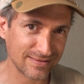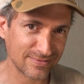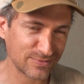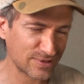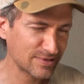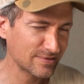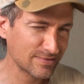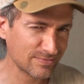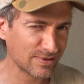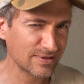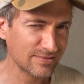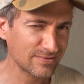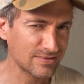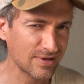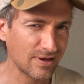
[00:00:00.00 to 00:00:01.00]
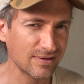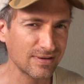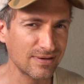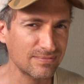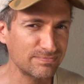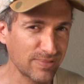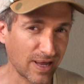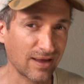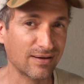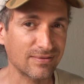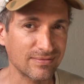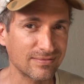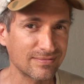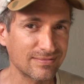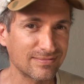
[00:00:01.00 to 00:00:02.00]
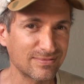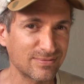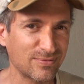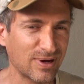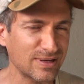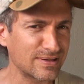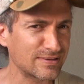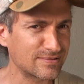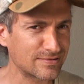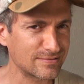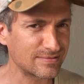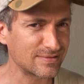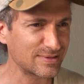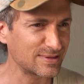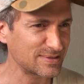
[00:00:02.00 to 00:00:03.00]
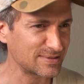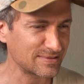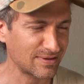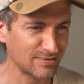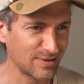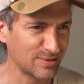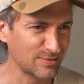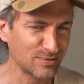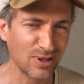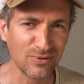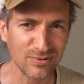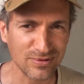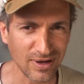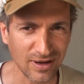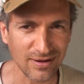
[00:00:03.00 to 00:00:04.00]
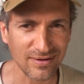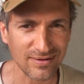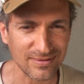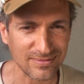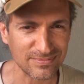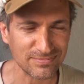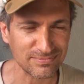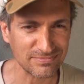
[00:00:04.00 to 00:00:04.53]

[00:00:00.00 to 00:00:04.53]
which is what he was talking about, why he, he's on low carb.